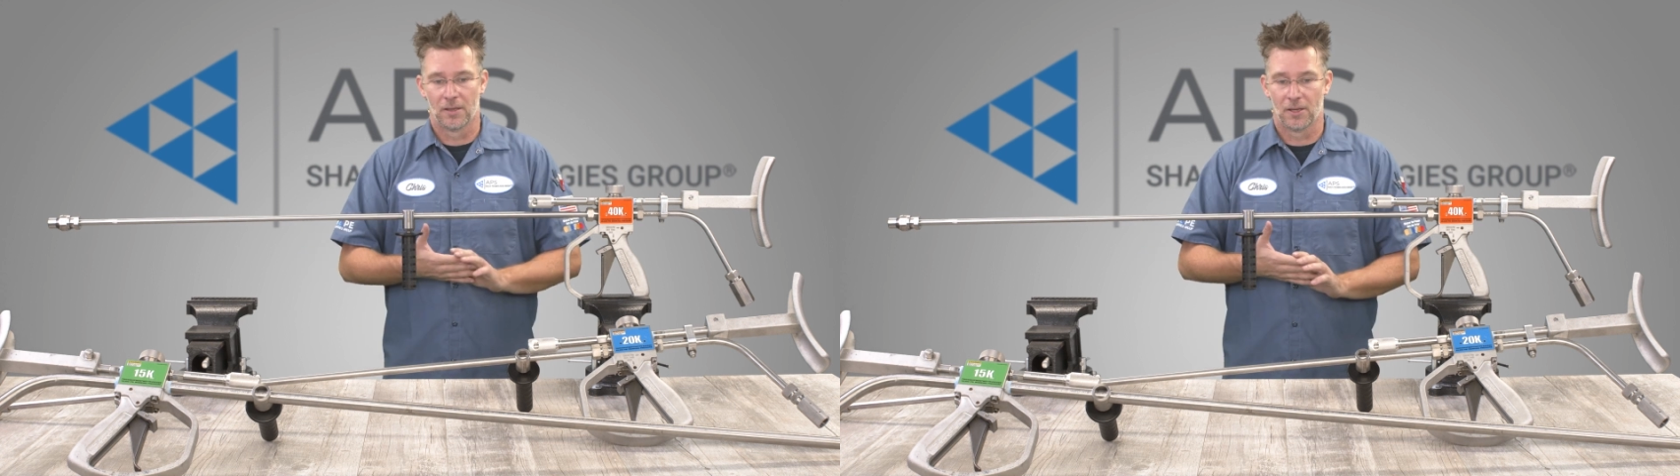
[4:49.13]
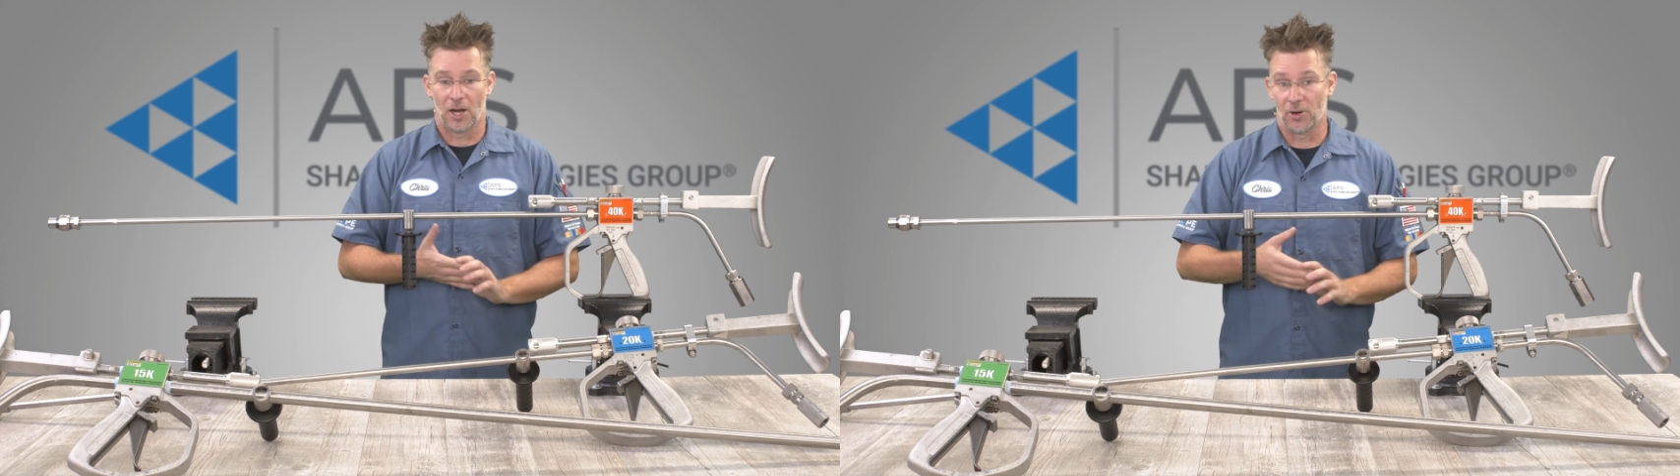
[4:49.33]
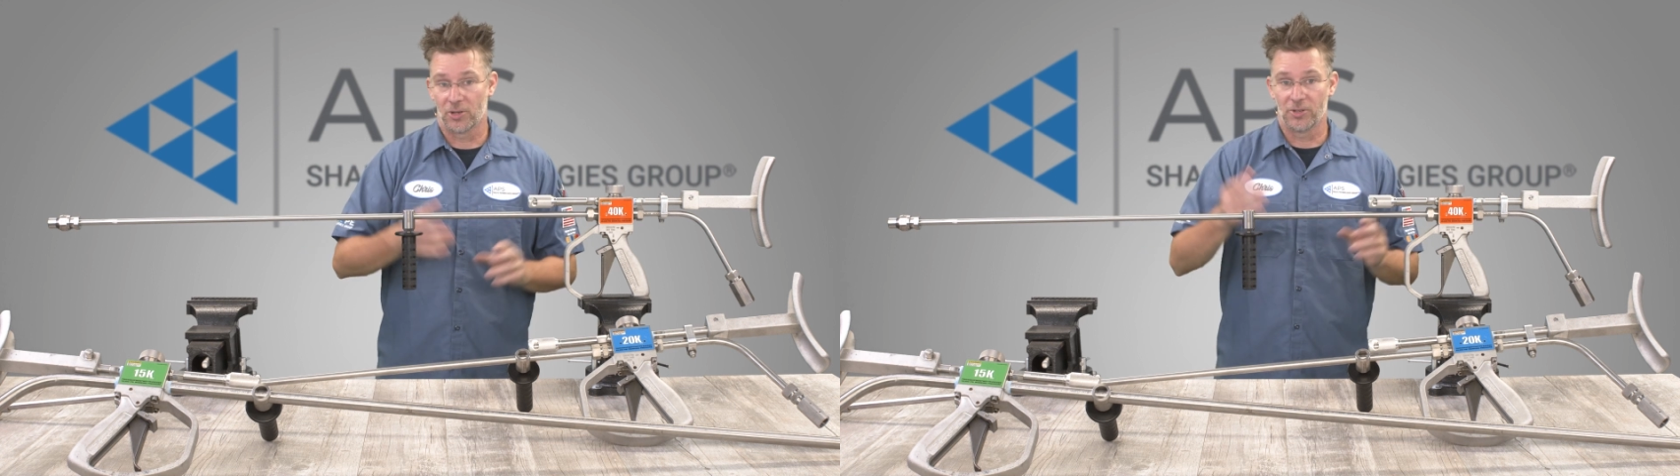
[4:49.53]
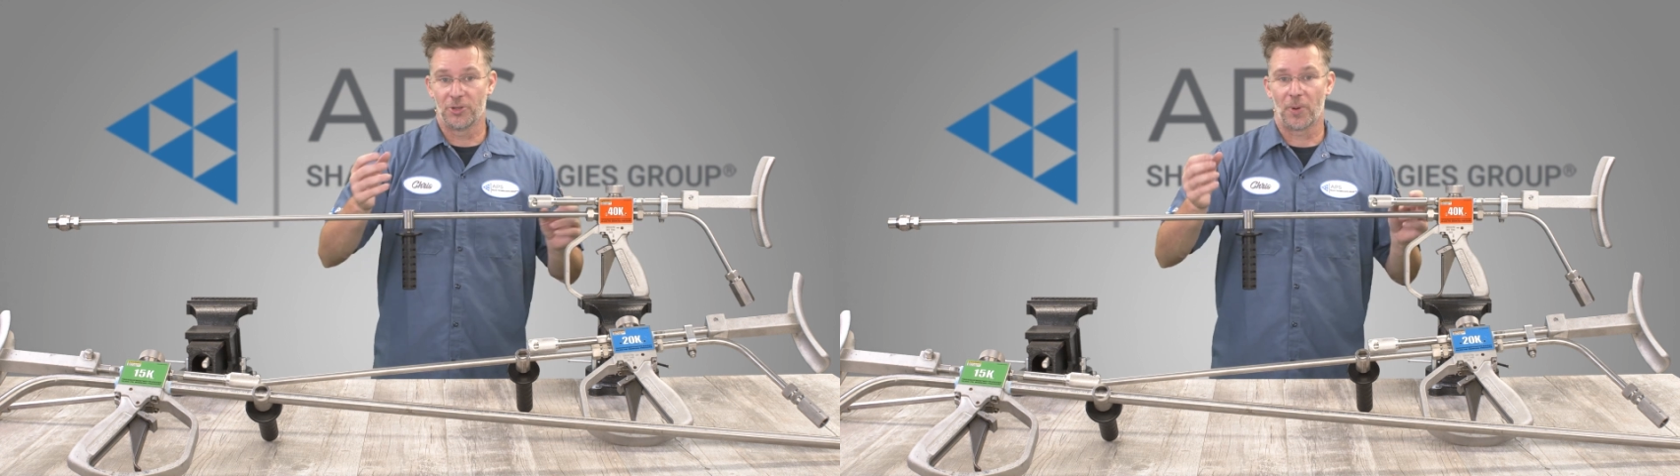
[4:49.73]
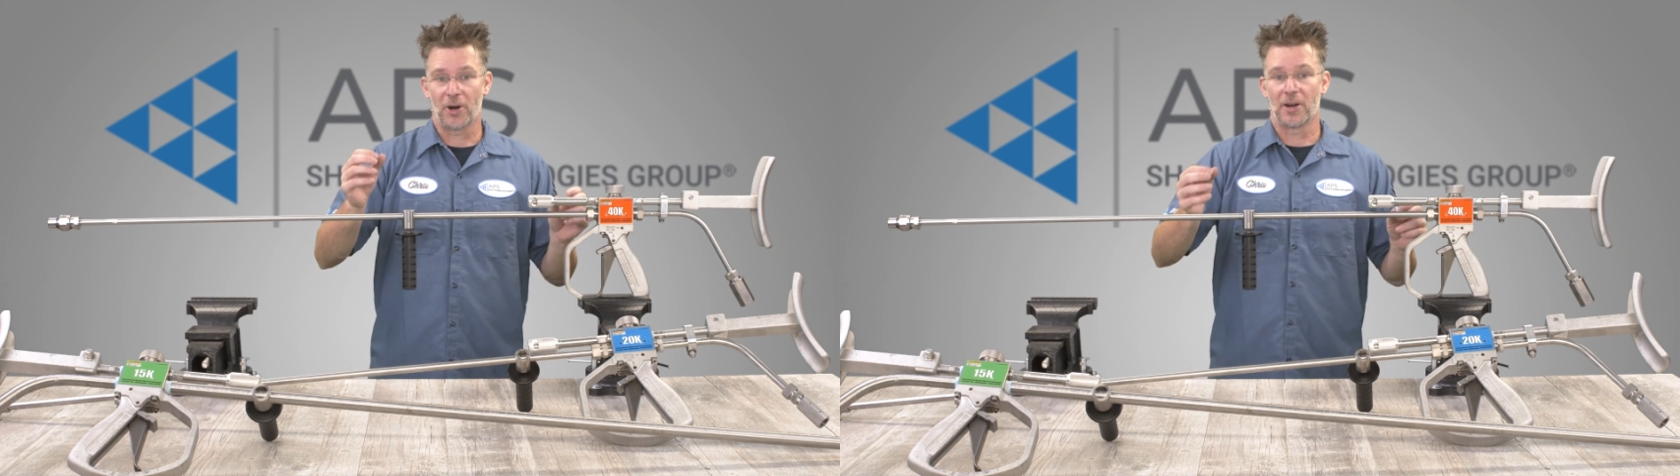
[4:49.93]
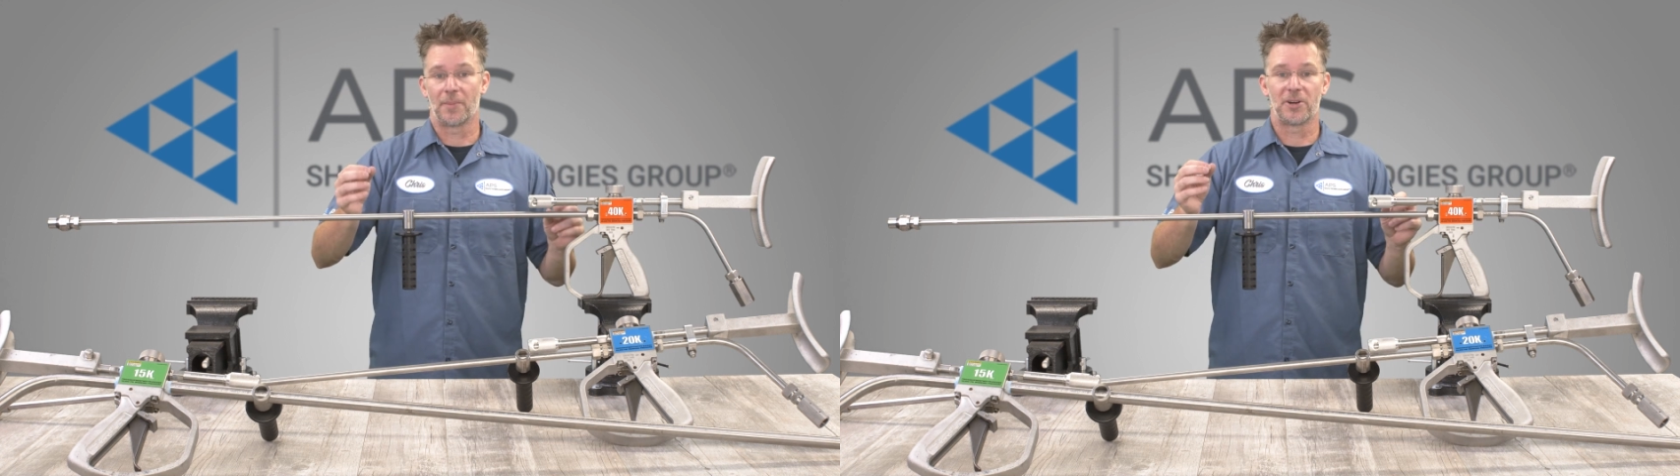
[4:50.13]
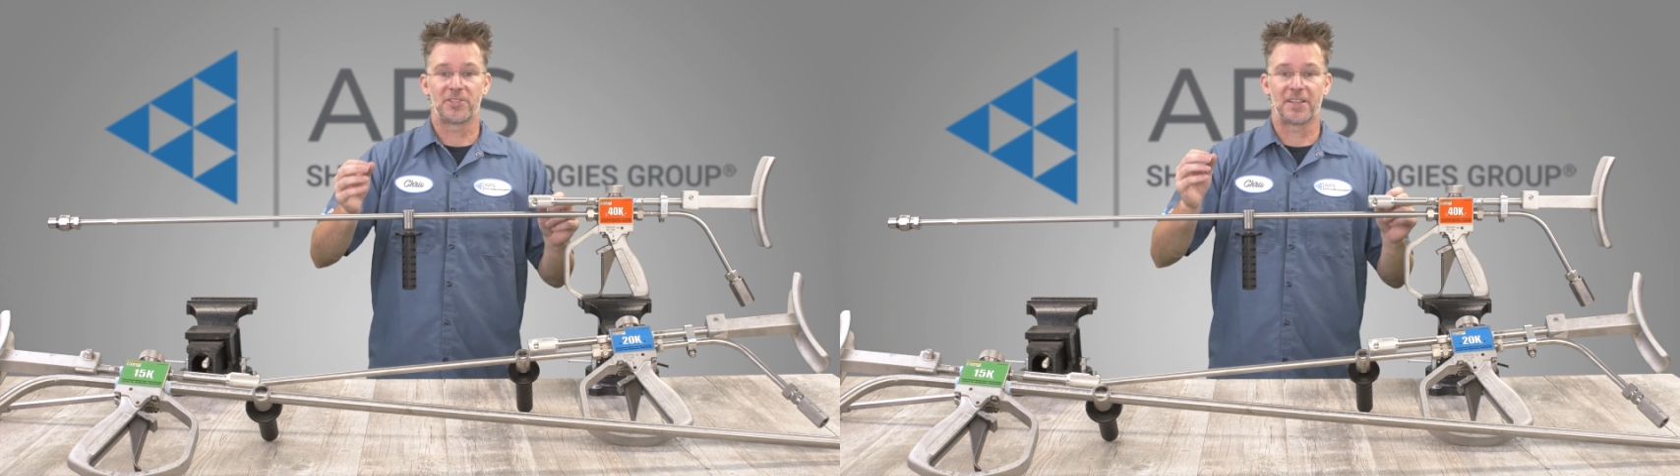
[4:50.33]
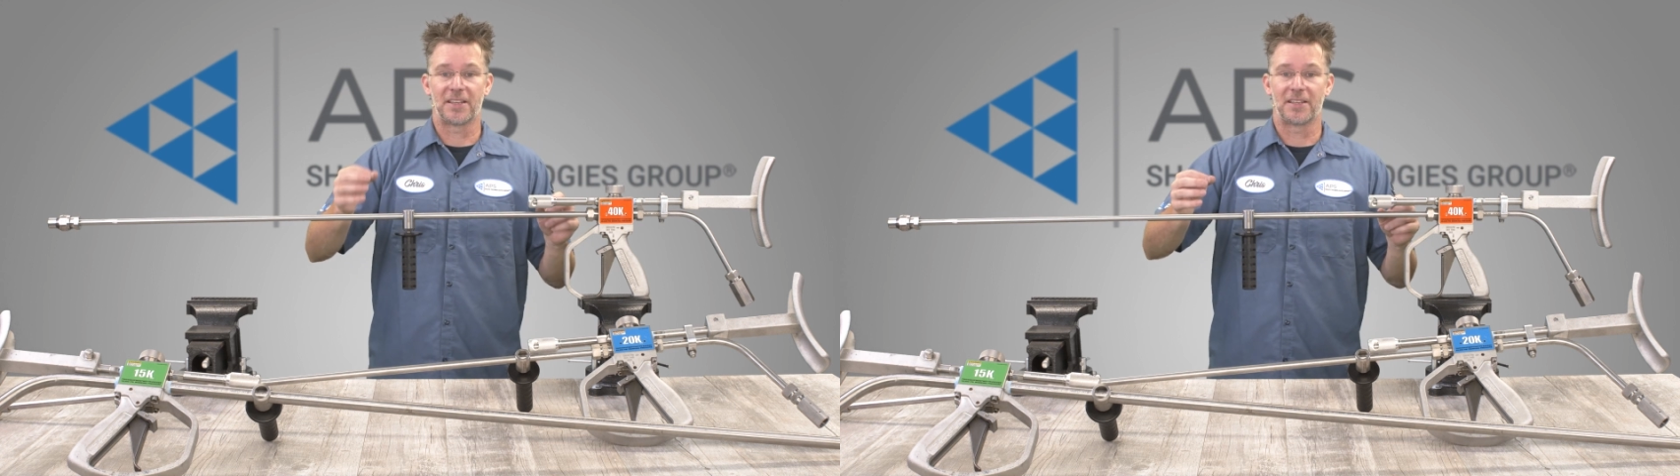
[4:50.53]
I'll include the part numbers
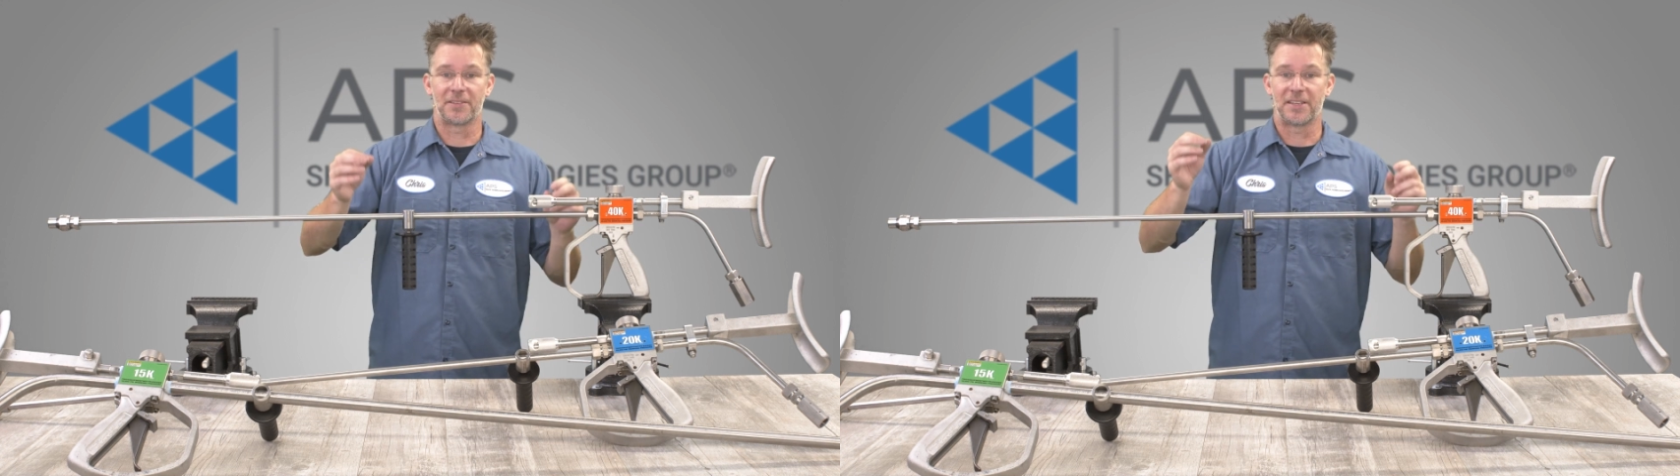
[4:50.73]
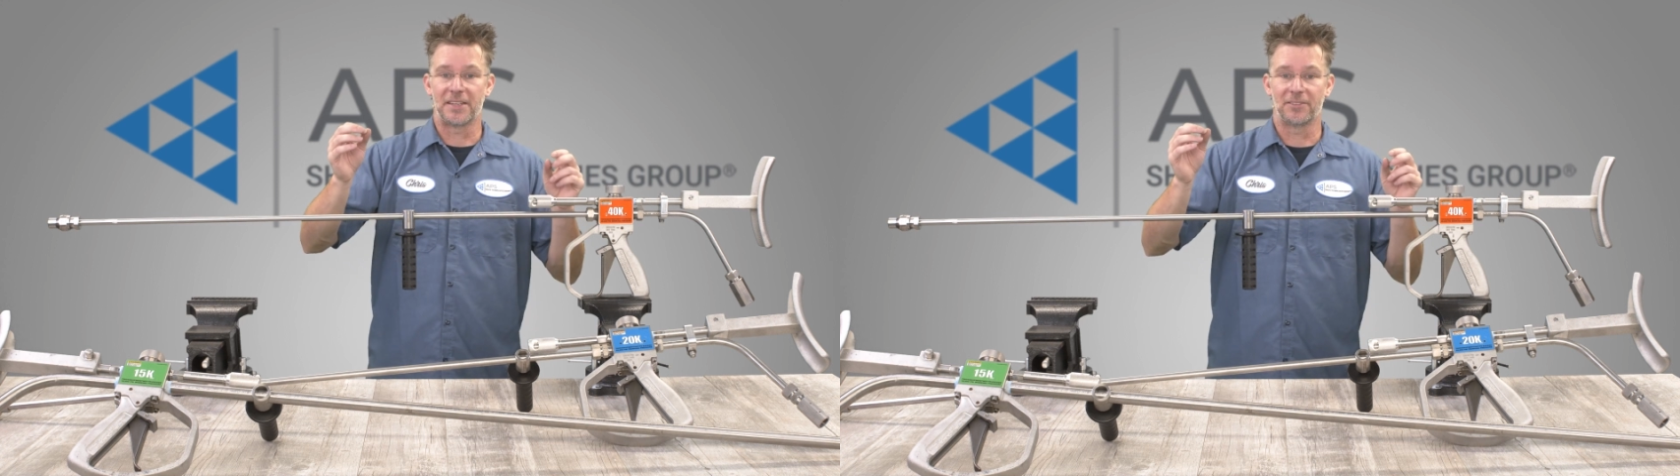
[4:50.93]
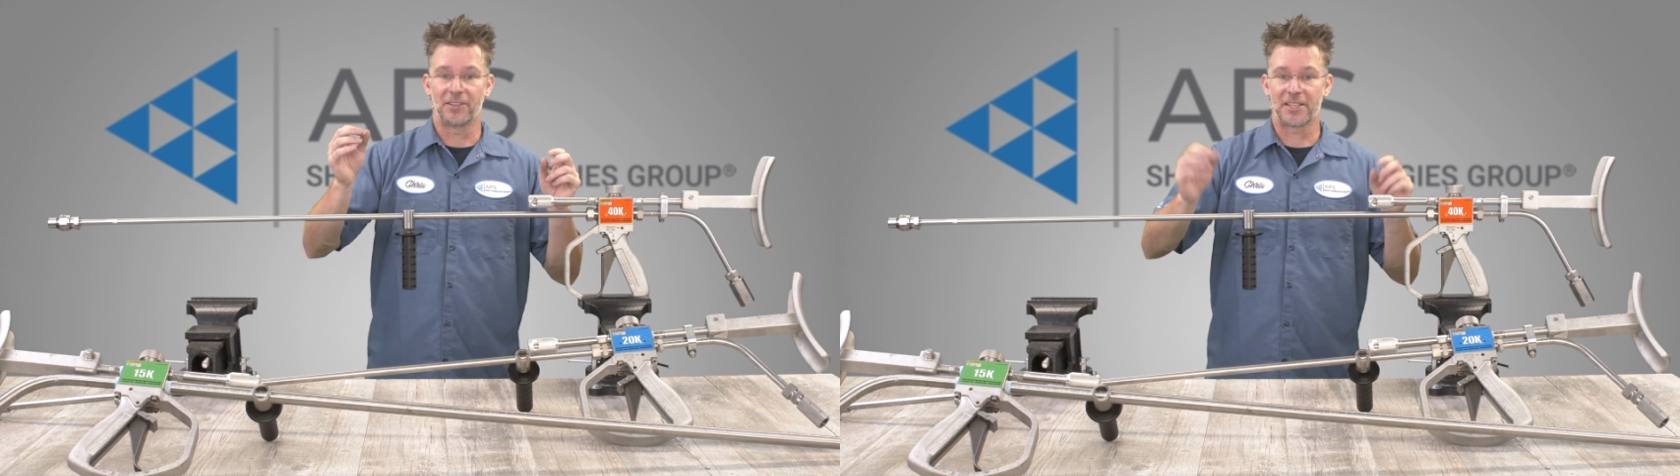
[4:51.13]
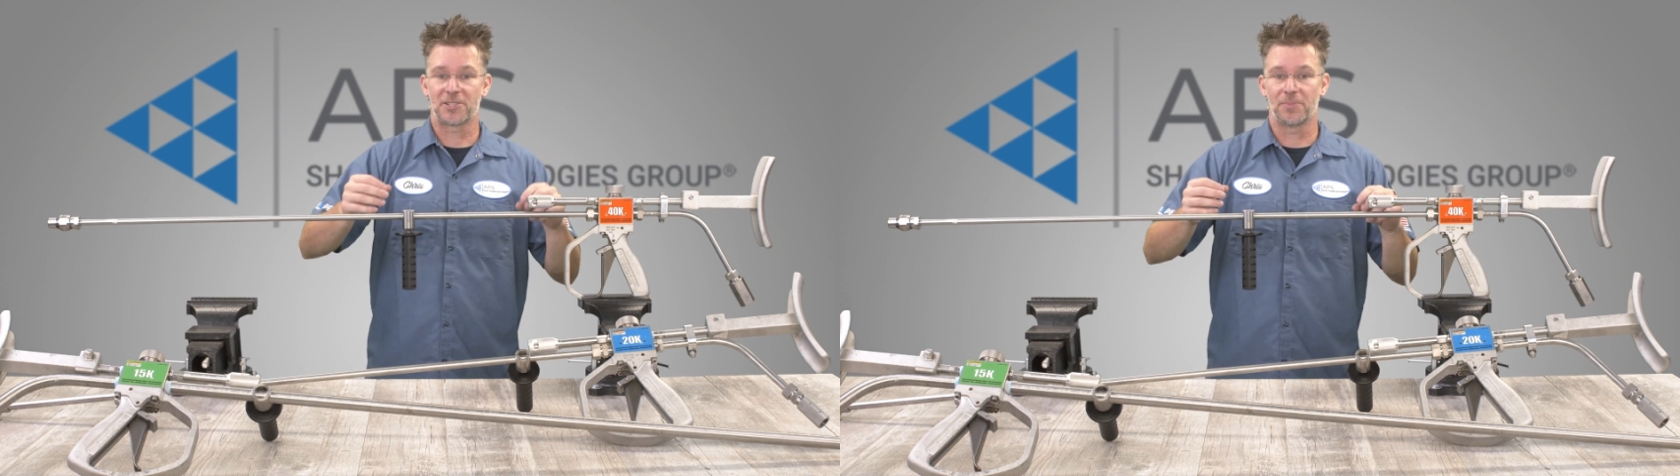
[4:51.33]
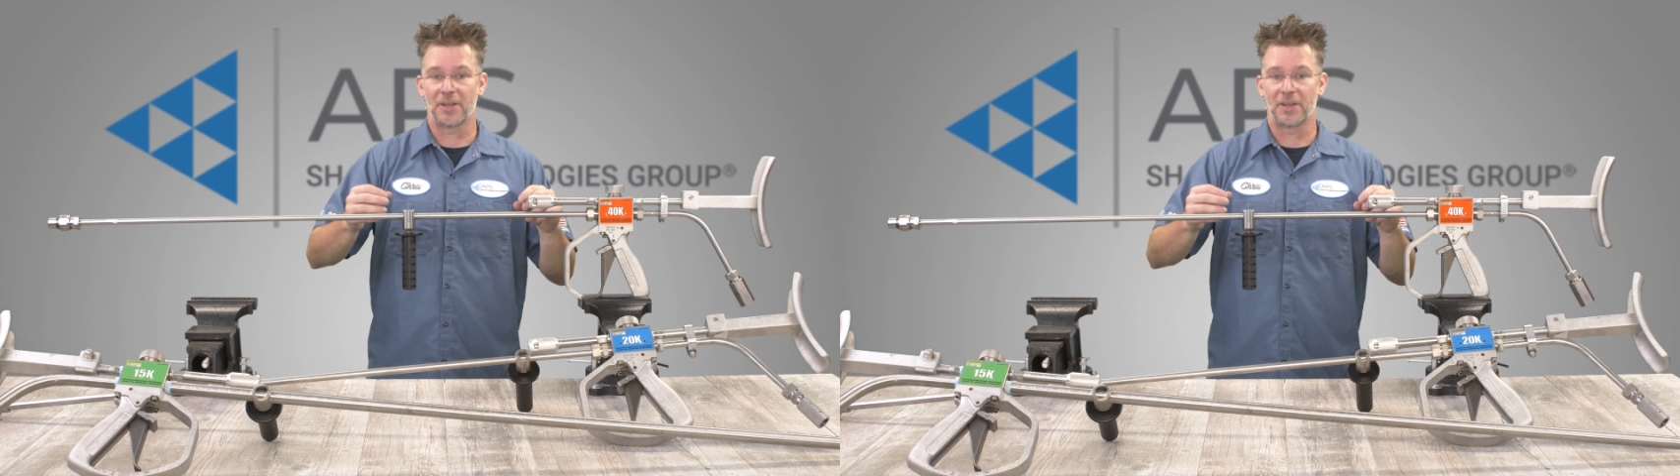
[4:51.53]
in the links